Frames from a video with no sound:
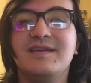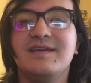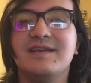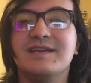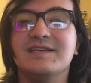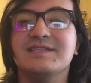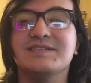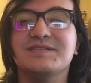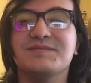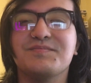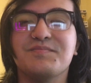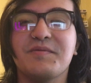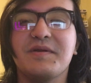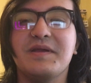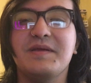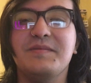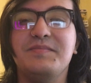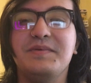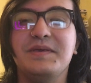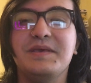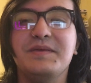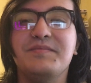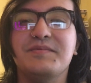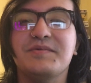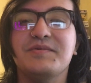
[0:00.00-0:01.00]
and sprayed
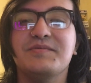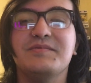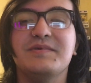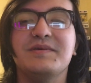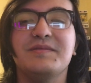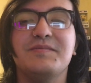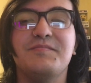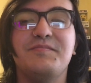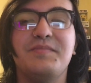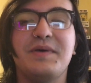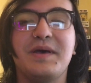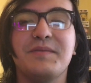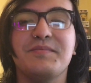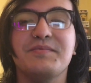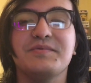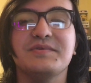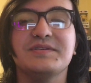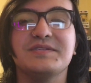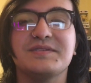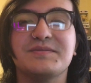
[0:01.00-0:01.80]
people with pepper